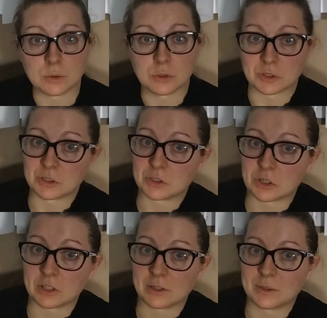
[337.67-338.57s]
We'll usually
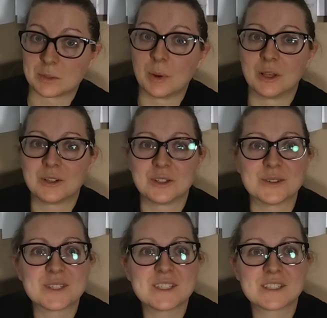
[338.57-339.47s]
start out with smaller
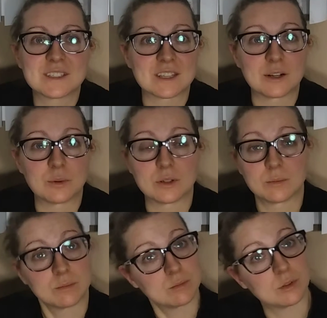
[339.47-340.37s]
doses because I don't want them